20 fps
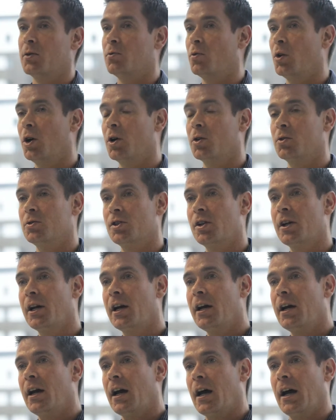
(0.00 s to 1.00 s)
world.
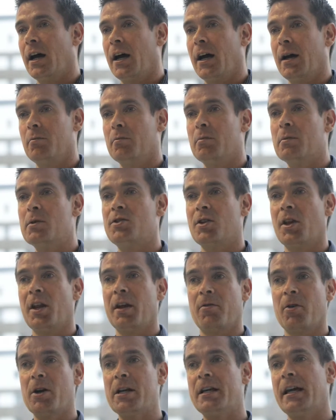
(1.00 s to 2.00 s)
So they're
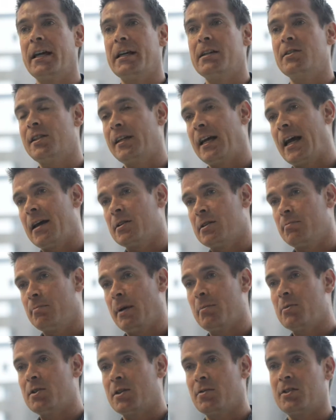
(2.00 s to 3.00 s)
very keen to get
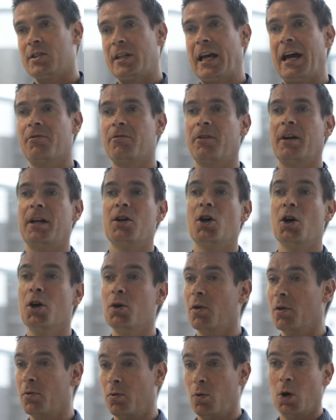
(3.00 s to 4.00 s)
members of staff in
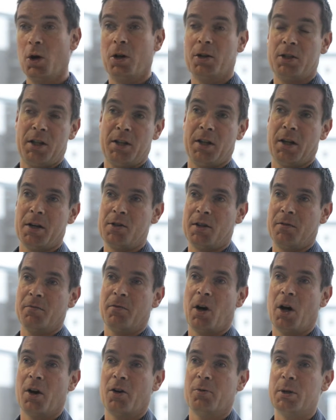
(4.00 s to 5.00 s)
who have worked in those
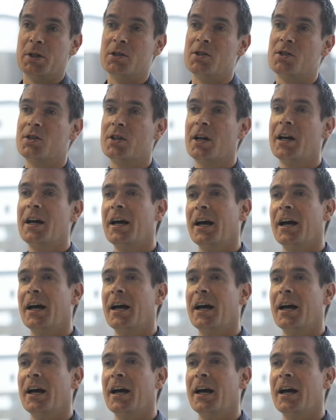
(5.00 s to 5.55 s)
environments